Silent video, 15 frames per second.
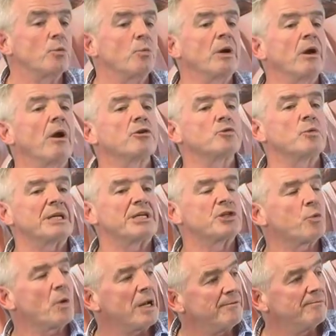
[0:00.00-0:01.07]
we're on to a
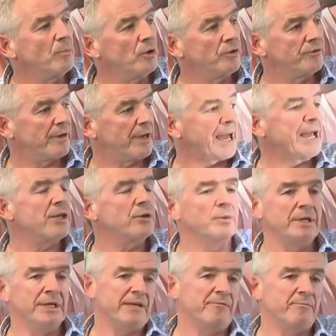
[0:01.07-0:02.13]
12 month annual
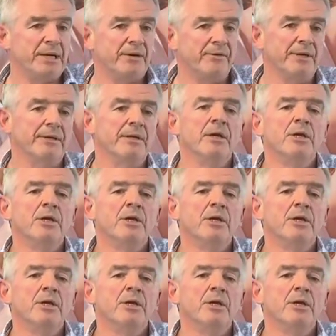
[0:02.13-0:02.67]
leave period.